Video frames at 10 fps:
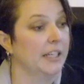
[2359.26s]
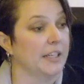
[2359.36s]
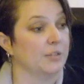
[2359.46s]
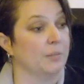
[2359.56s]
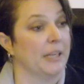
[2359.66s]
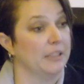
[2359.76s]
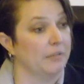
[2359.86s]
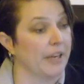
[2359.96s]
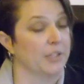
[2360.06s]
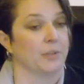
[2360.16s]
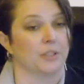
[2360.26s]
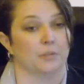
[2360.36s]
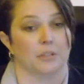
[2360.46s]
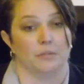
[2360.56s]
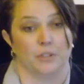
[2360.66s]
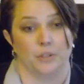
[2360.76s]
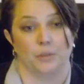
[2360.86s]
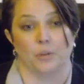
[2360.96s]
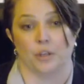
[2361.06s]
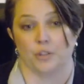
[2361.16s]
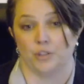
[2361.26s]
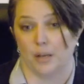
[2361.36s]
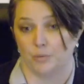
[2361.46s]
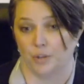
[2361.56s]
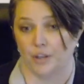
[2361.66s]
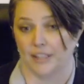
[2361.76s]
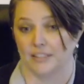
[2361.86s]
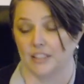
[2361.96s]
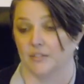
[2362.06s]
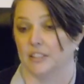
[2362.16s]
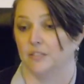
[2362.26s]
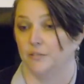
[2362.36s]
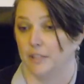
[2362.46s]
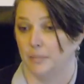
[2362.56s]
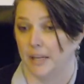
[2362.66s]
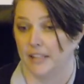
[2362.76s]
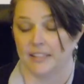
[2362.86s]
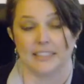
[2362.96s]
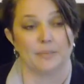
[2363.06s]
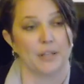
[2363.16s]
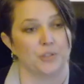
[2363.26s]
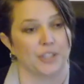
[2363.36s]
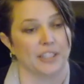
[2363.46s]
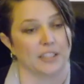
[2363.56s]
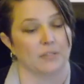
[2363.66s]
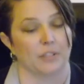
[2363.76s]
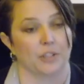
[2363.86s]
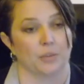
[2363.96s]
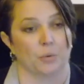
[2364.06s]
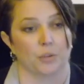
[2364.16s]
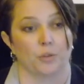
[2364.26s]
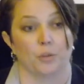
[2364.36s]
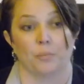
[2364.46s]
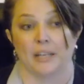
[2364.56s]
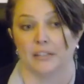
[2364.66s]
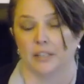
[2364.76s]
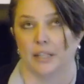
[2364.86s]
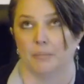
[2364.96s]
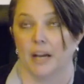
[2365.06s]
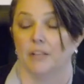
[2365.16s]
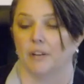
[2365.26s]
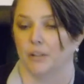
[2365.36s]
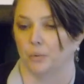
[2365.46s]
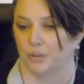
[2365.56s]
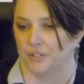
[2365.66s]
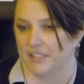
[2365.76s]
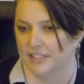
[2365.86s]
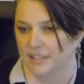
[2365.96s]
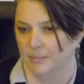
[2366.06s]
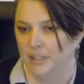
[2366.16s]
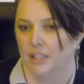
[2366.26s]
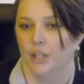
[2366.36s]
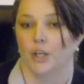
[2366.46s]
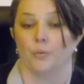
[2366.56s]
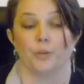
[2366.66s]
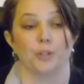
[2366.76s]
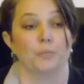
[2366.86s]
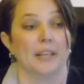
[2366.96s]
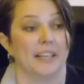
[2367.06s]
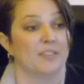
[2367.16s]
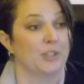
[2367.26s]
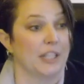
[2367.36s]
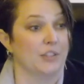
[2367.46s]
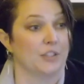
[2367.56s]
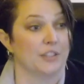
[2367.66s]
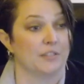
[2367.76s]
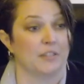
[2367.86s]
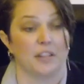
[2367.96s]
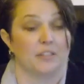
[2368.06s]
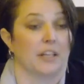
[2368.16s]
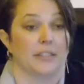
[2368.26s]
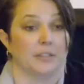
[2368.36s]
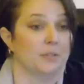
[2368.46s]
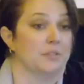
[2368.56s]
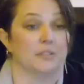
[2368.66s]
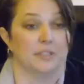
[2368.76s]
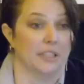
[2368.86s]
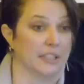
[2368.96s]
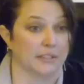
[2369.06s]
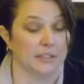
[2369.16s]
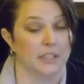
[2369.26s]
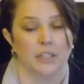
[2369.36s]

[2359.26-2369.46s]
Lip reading: It's for manufacturing to review our shop drawings, to give us feedback, especially in a configured to order or modified to order system, where you might have changes that they're not used to seeing.